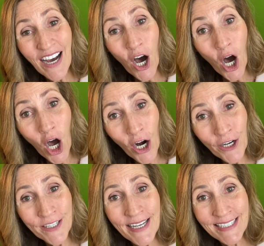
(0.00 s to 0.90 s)

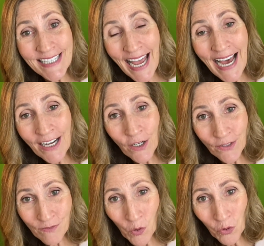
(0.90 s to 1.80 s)
hard attack on the vocal